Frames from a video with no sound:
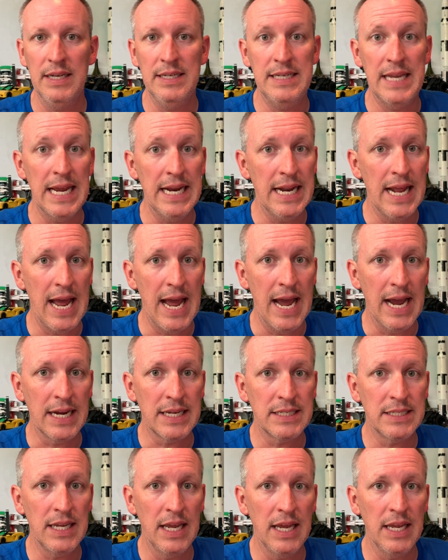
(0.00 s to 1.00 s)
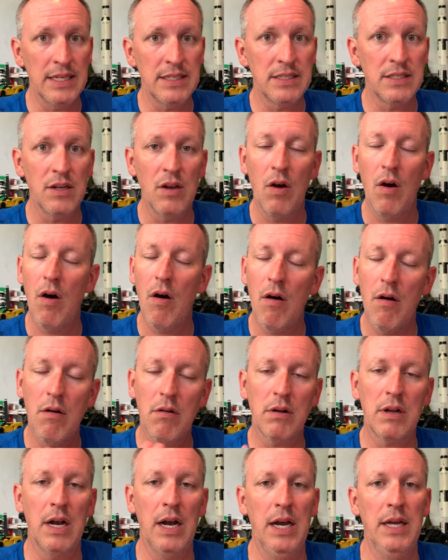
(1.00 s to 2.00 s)
data access,
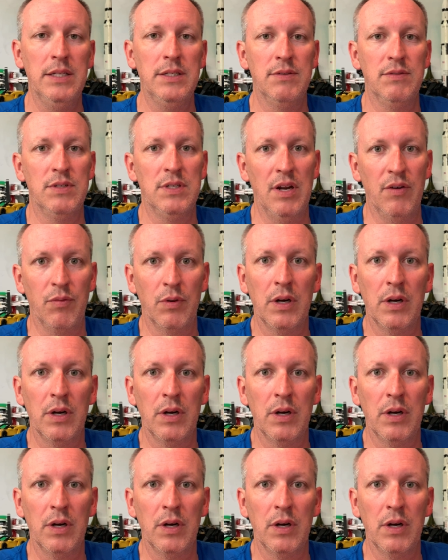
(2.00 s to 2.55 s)
all kinds of stuff.